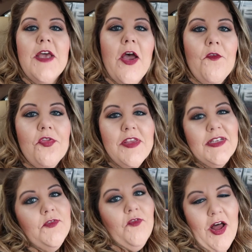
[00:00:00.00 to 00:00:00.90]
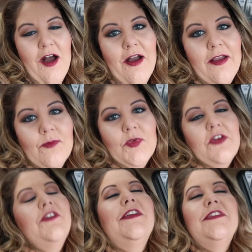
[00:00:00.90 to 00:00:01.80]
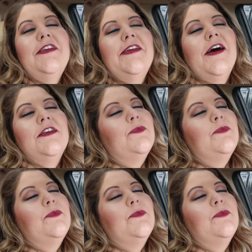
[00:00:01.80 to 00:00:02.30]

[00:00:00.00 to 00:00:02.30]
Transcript: So this vlog, I'm going to go ahead and tell y'all,